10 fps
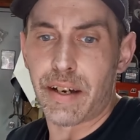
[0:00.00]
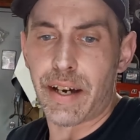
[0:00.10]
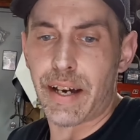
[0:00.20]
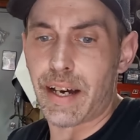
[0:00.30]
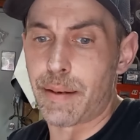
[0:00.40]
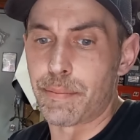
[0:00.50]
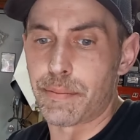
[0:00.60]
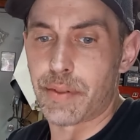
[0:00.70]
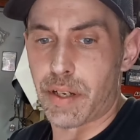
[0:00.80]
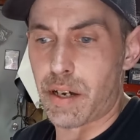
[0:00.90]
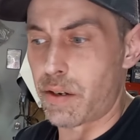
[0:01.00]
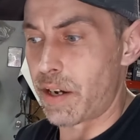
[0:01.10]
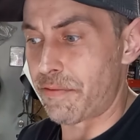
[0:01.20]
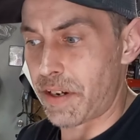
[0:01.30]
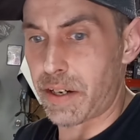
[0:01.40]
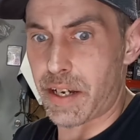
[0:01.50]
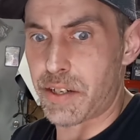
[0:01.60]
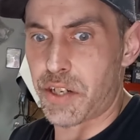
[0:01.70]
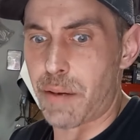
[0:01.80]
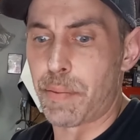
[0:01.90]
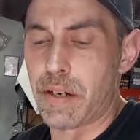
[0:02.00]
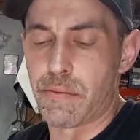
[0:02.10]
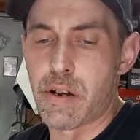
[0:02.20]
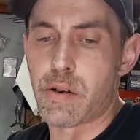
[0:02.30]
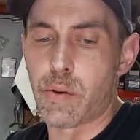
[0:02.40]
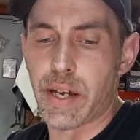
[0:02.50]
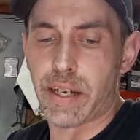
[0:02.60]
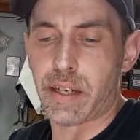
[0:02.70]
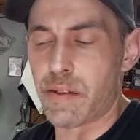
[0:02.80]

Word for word: Um, so I figured I'd jump in real quick,